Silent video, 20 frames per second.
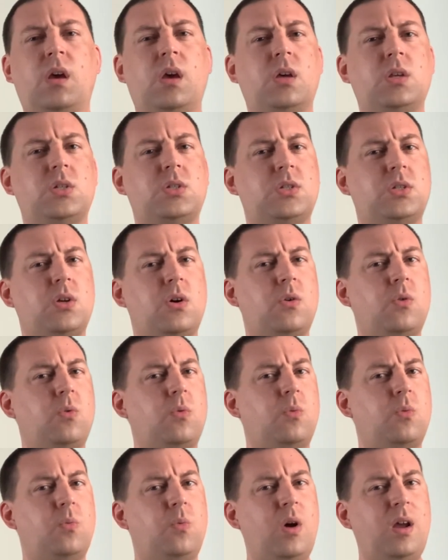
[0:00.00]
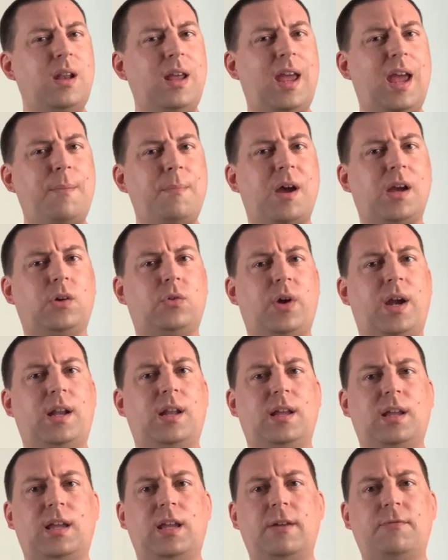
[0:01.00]
So what am I
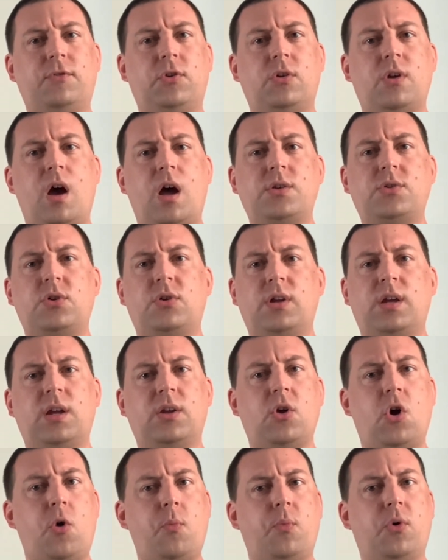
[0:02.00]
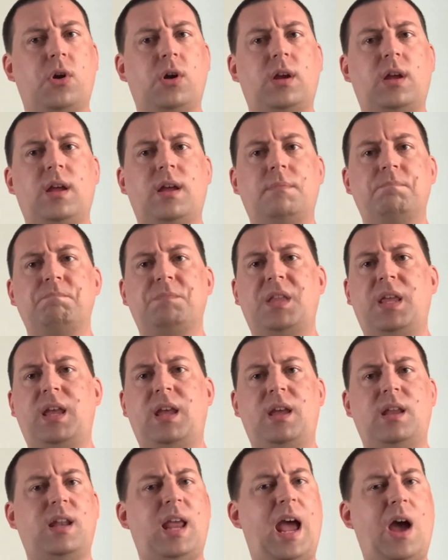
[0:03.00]
grading if you're not turning in homework,
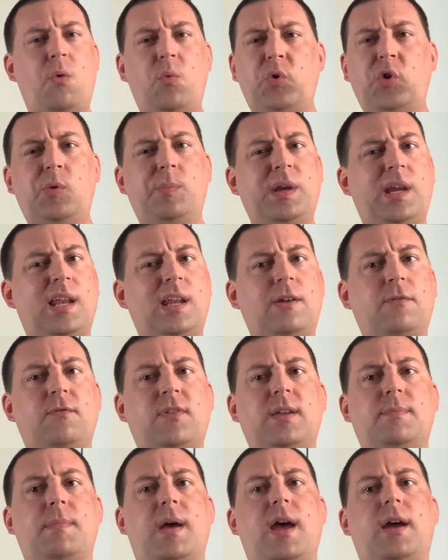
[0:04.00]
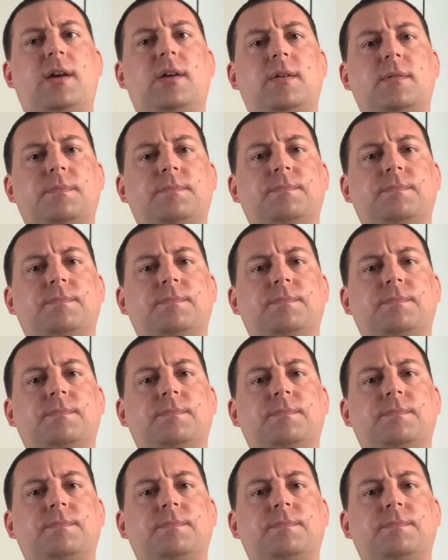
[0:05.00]
and how will you be getting feedback?